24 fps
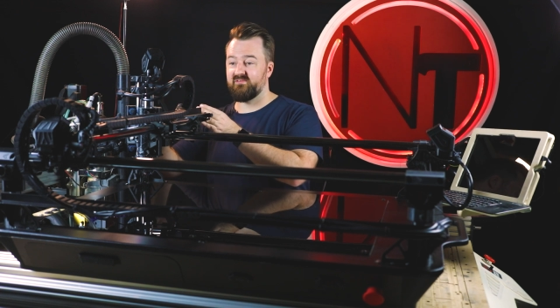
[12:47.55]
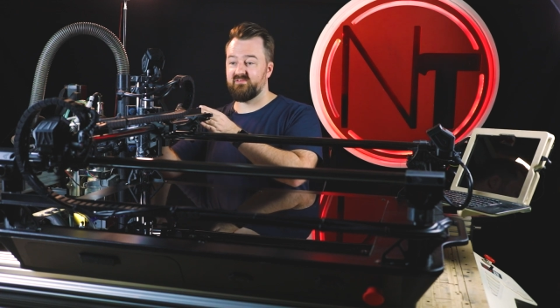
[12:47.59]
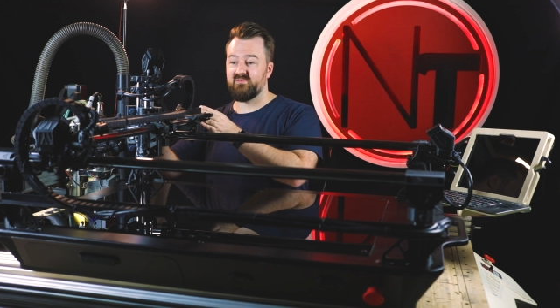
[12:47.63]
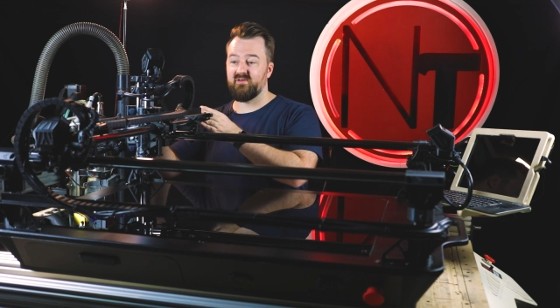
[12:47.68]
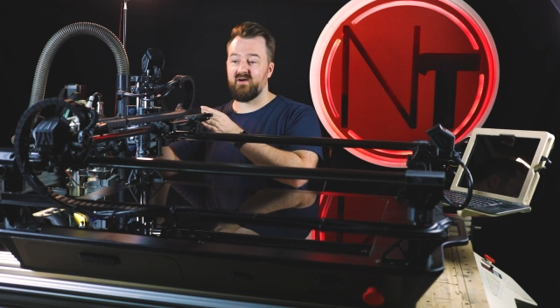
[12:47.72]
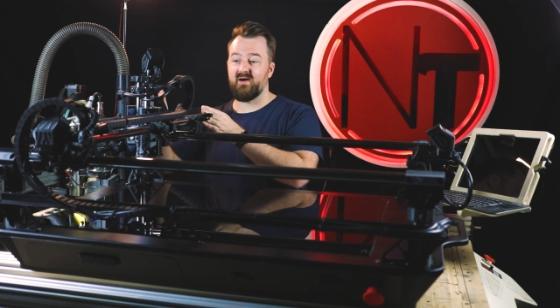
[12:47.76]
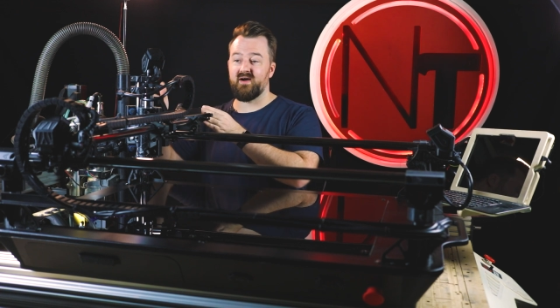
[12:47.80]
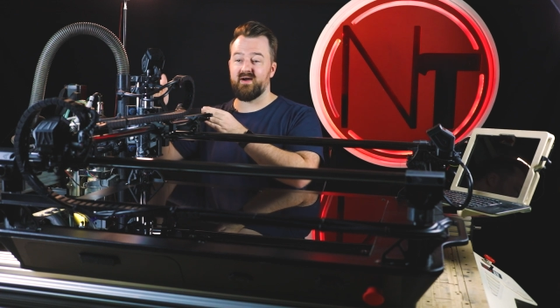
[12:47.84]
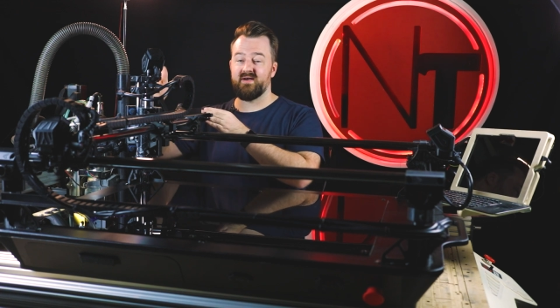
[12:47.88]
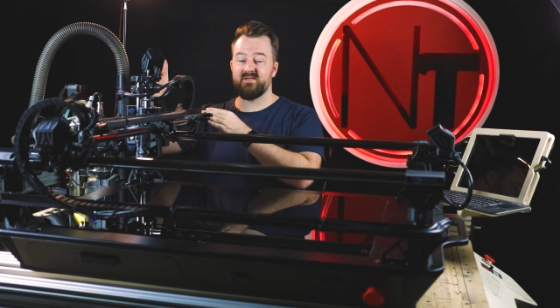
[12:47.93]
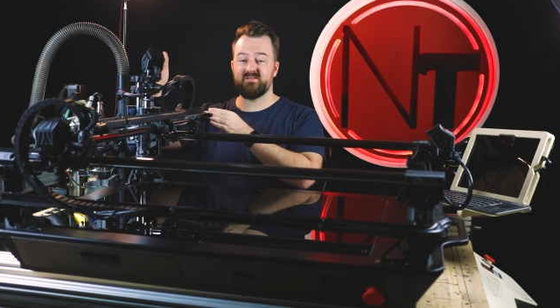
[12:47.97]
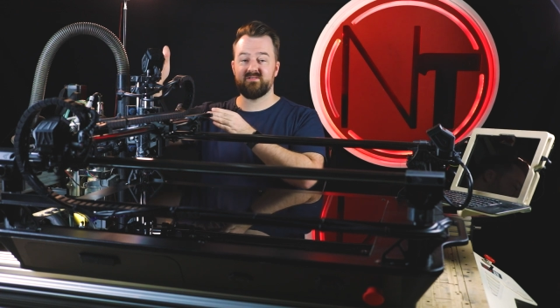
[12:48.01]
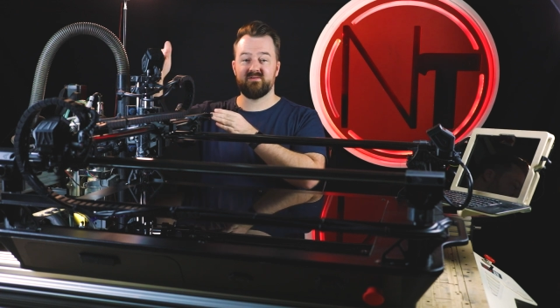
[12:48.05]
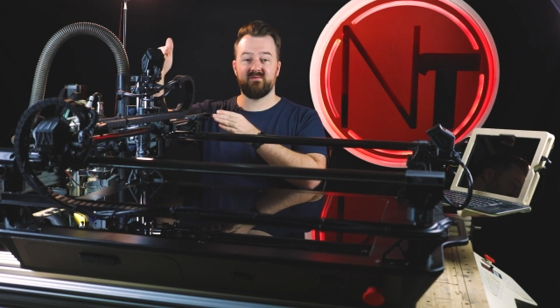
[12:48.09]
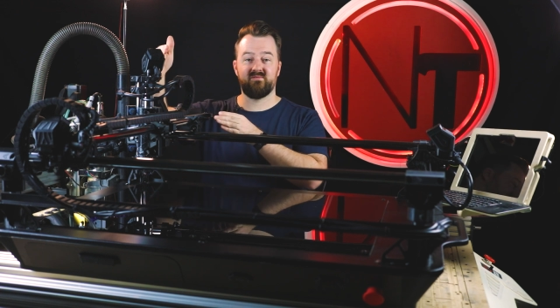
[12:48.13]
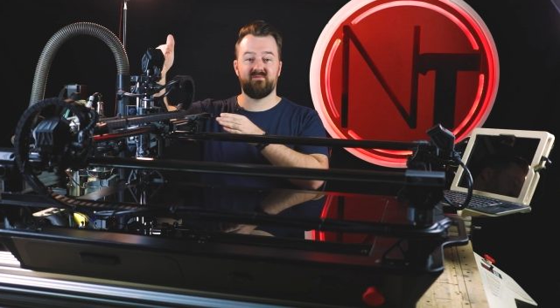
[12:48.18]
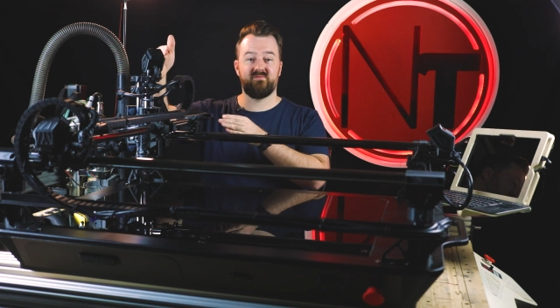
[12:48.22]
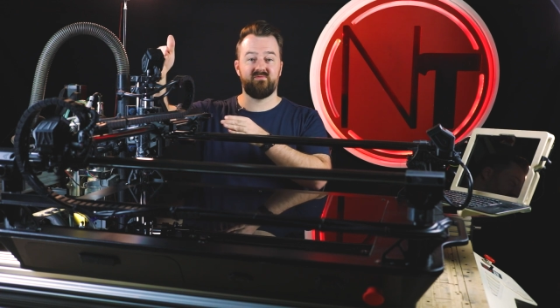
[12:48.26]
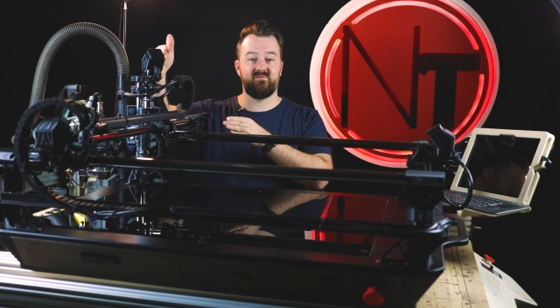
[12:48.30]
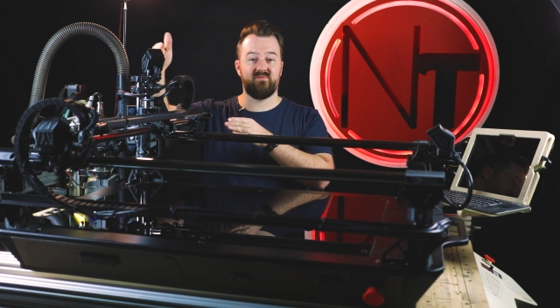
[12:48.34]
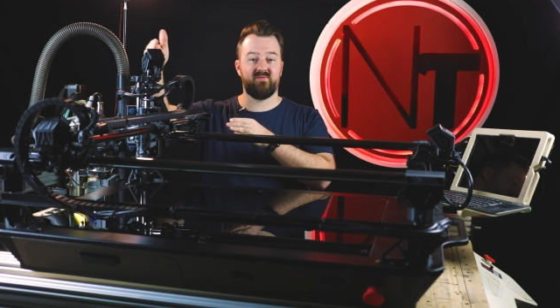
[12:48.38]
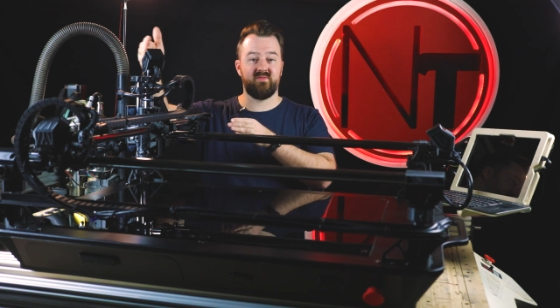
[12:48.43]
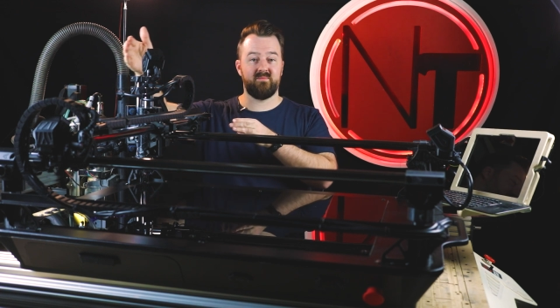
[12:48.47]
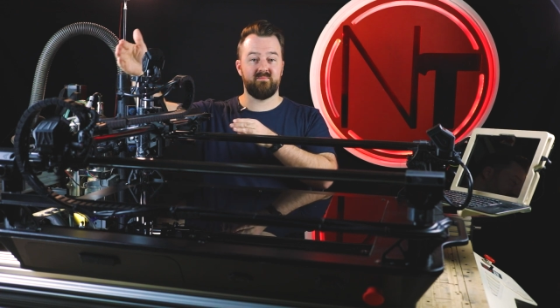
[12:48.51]
sides
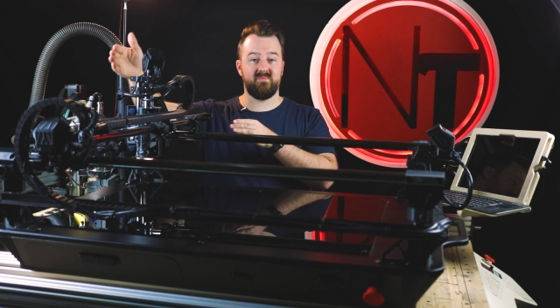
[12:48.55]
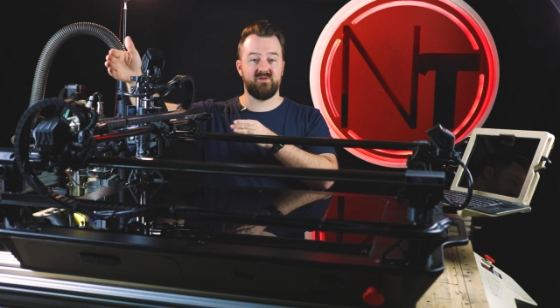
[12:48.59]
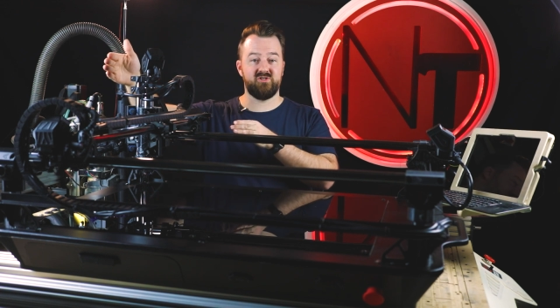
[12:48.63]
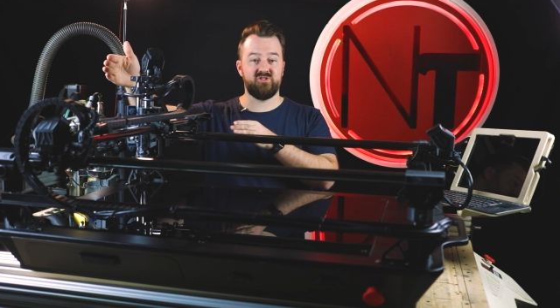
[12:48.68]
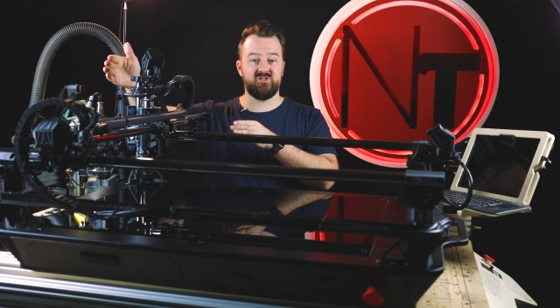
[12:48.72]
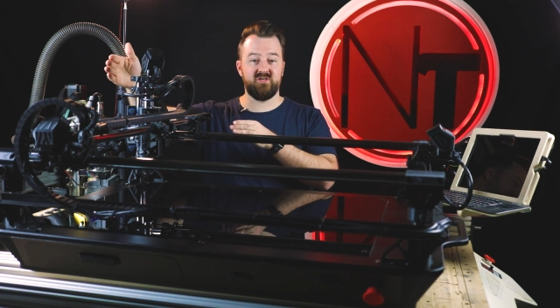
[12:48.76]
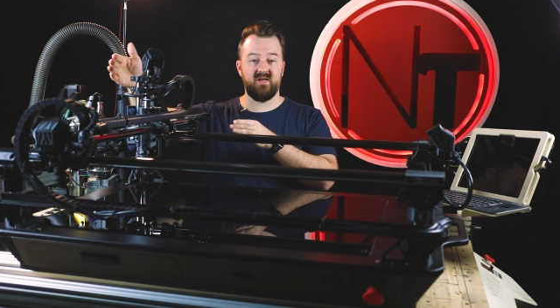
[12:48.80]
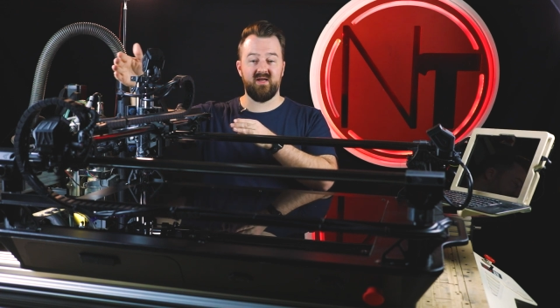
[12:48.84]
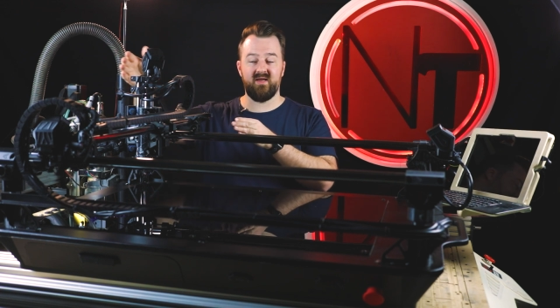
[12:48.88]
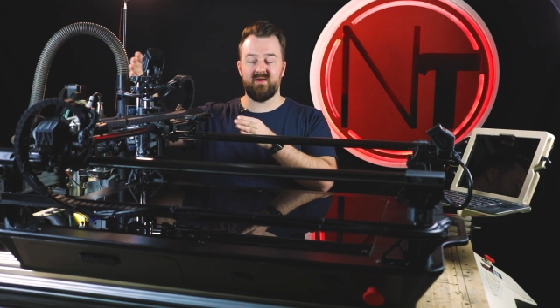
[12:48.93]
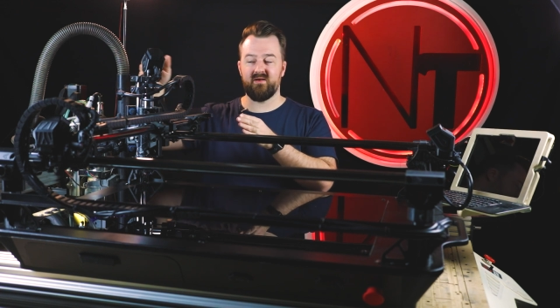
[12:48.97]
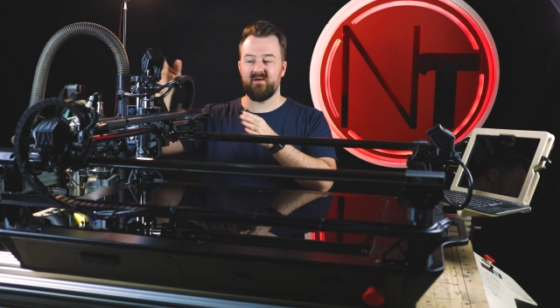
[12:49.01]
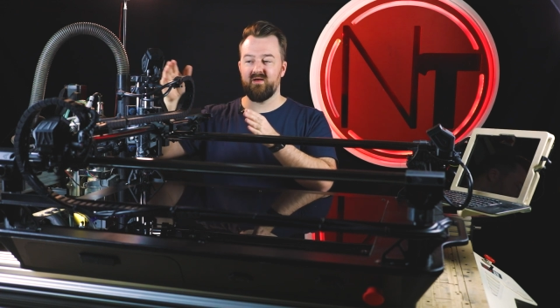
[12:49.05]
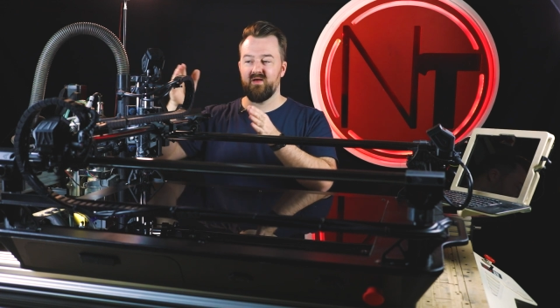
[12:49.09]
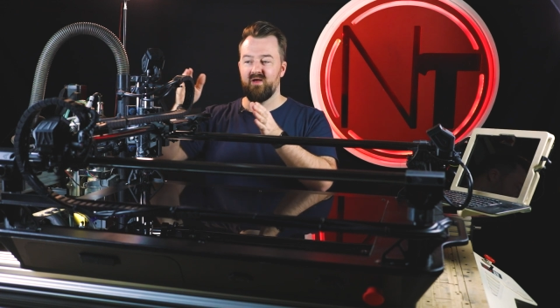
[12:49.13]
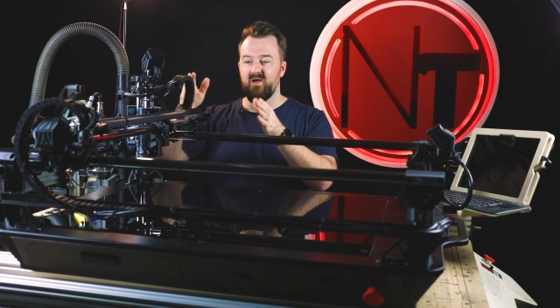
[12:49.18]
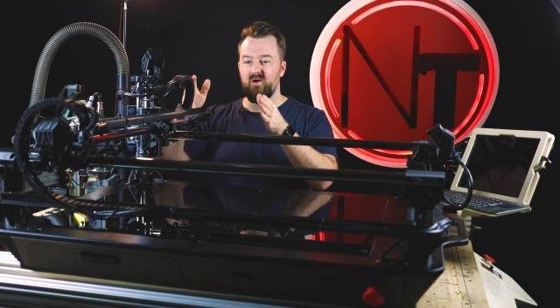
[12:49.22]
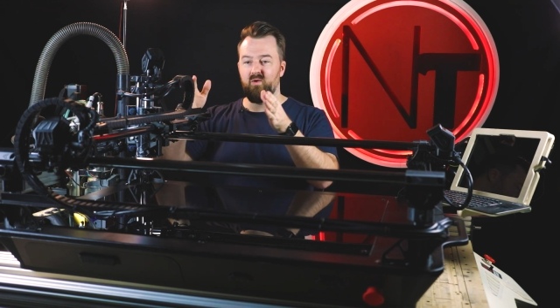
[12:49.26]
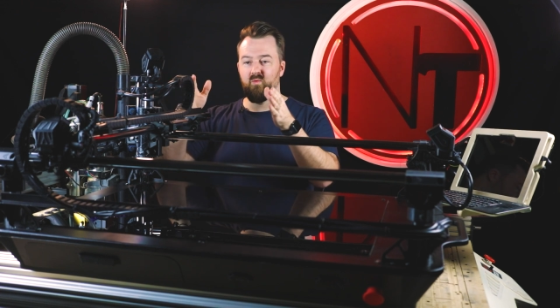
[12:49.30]
of the machine